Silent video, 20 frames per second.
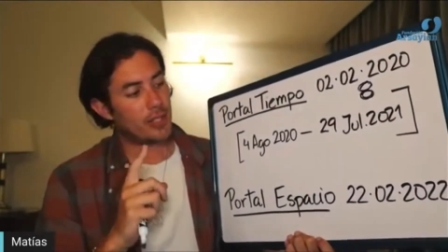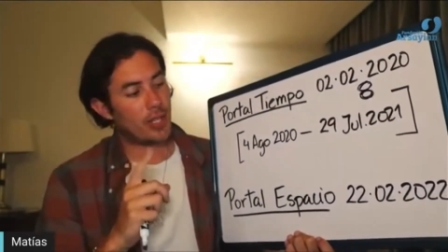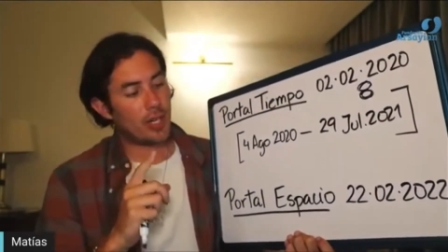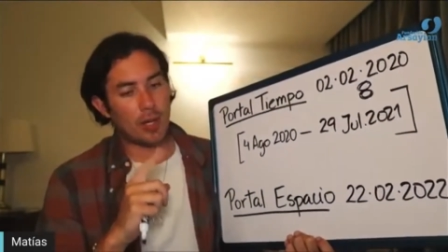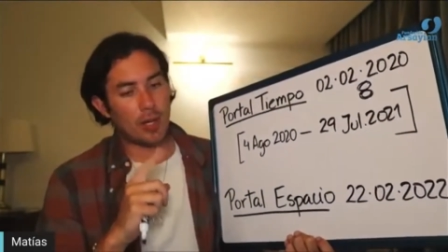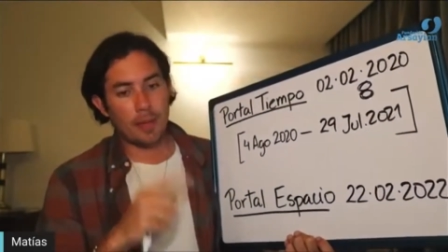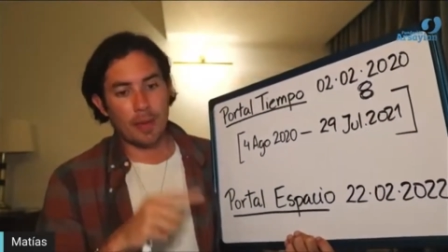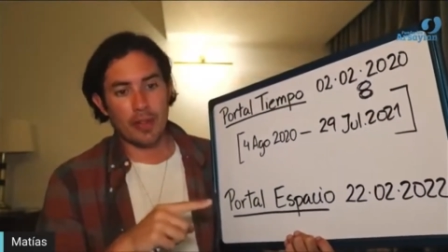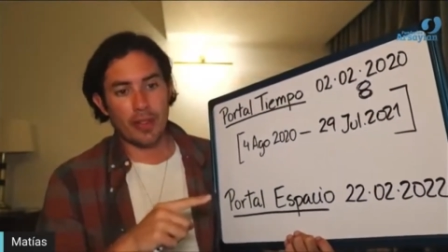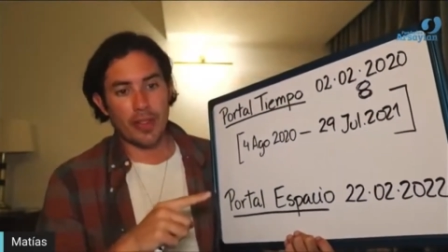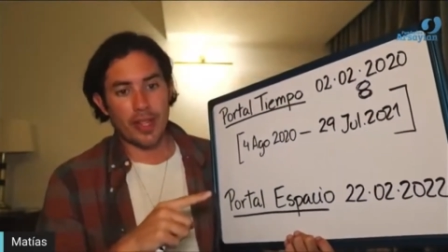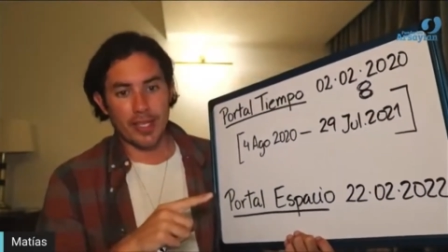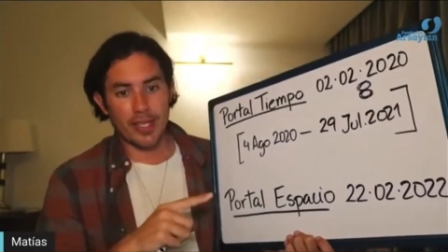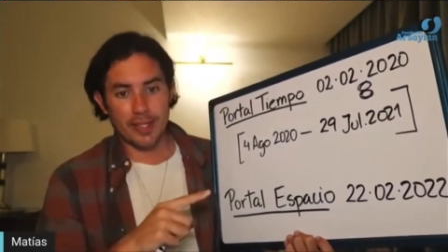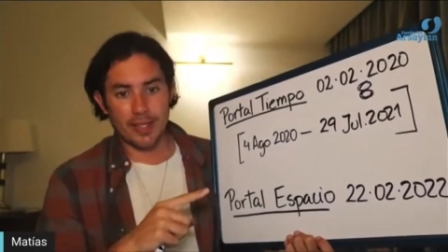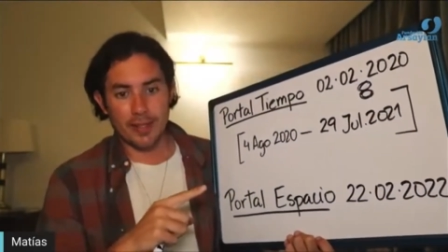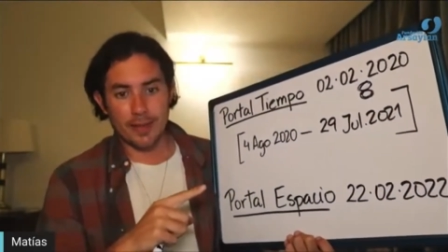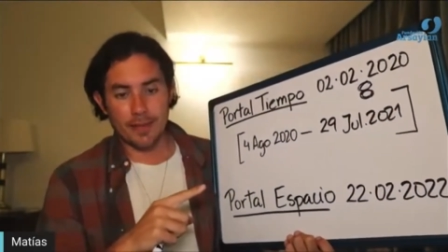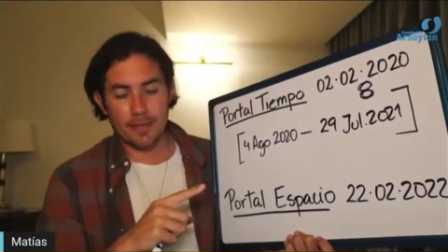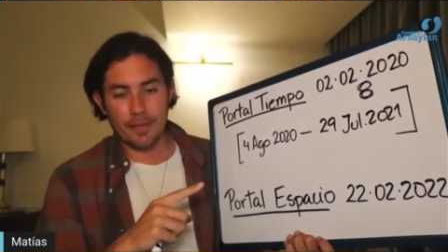talk about
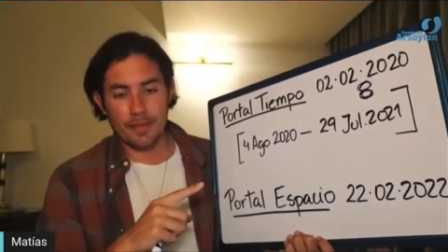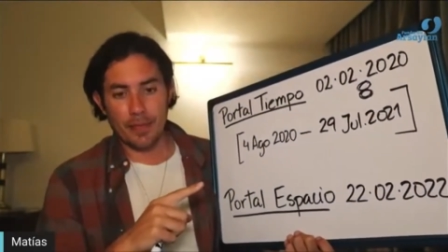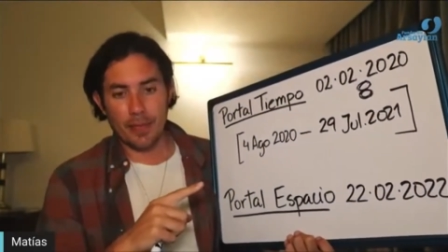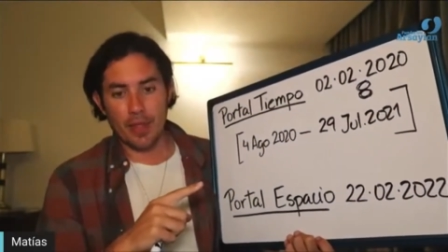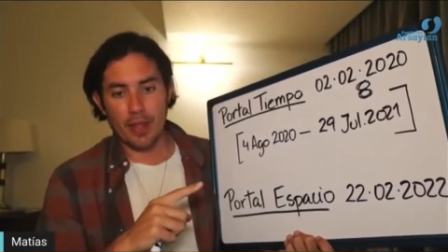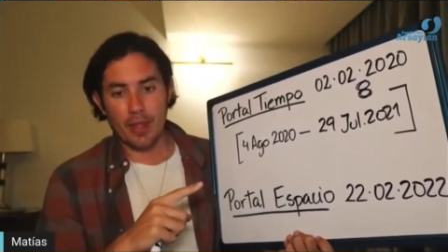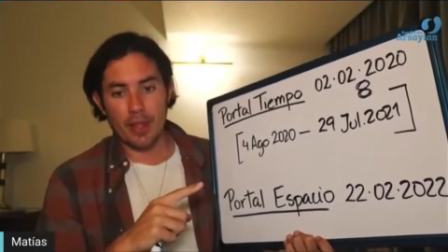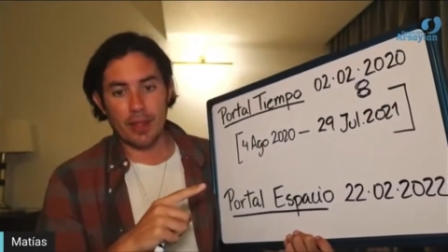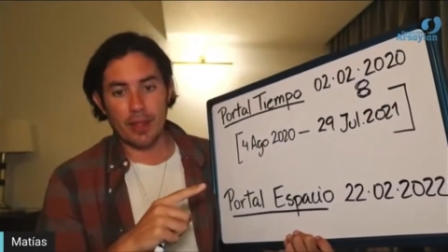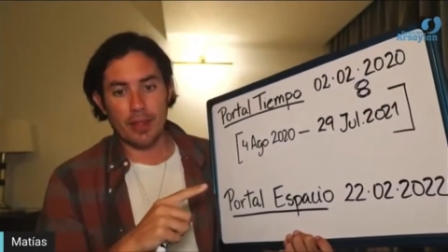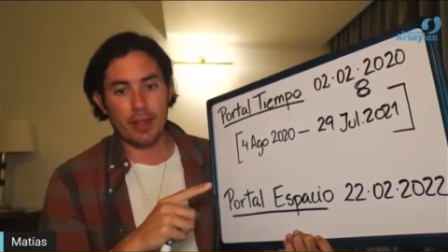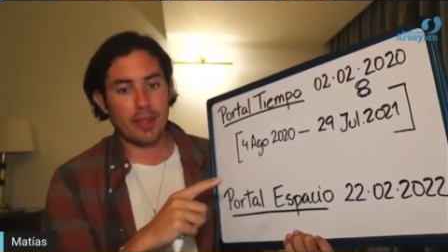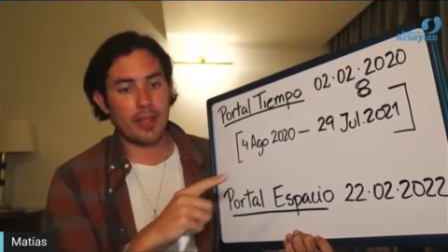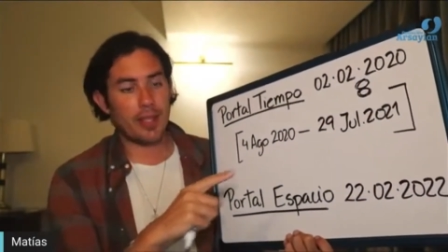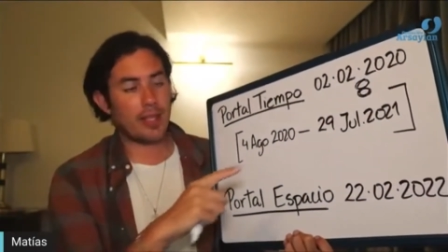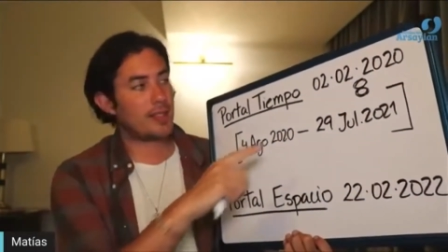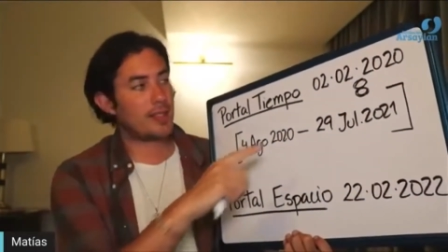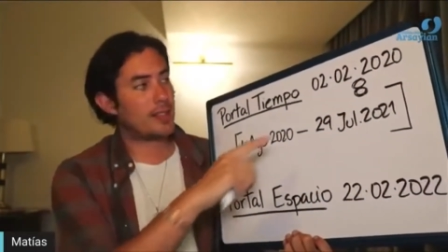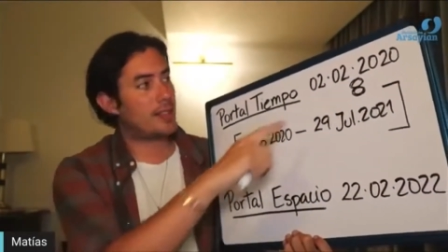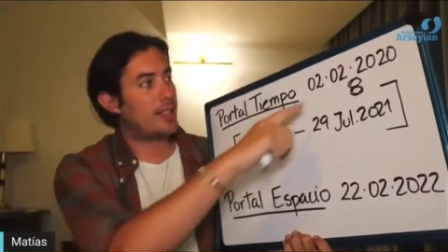this.
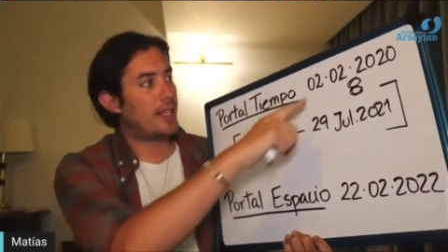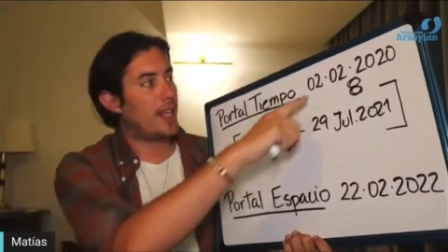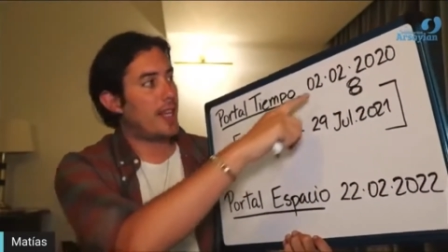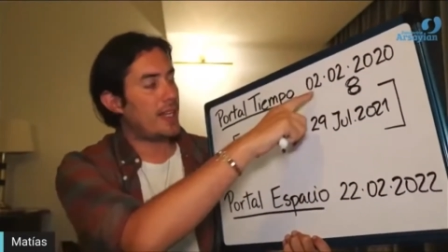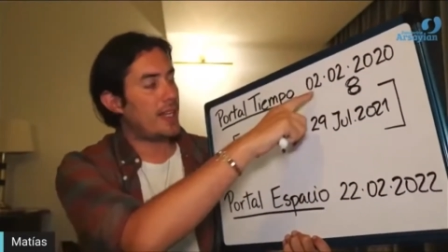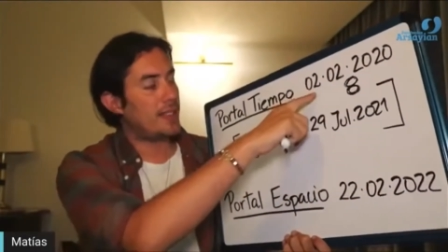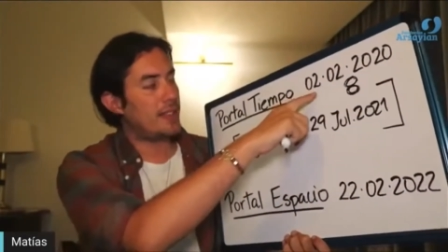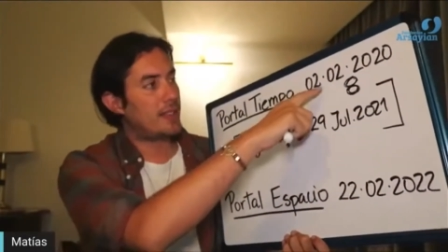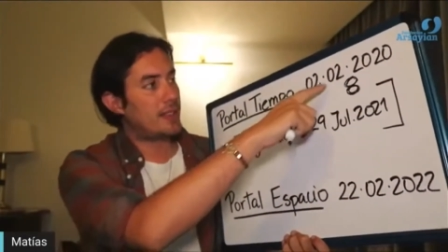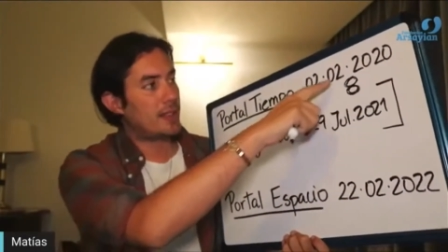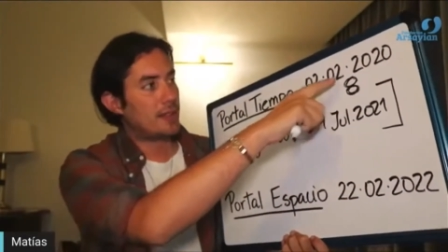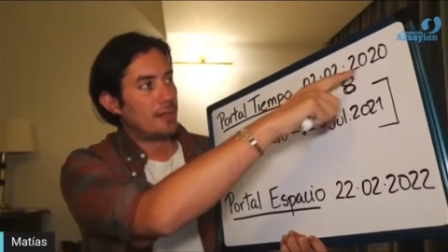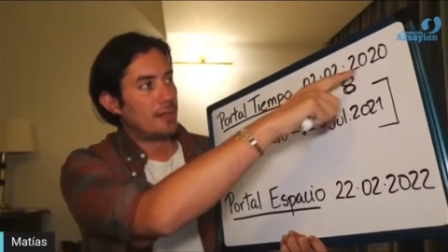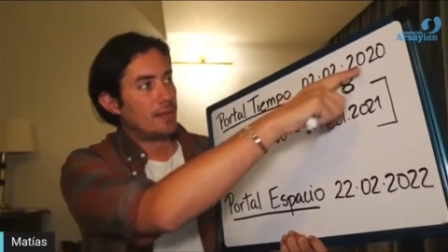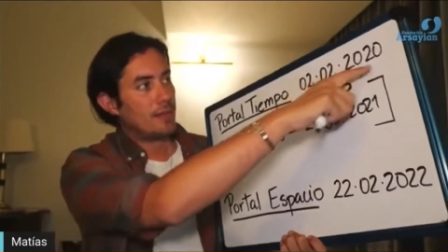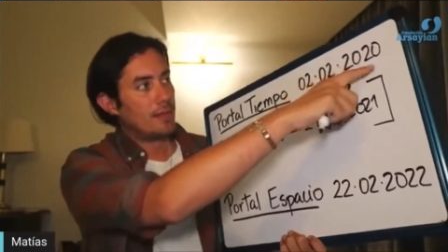These dates,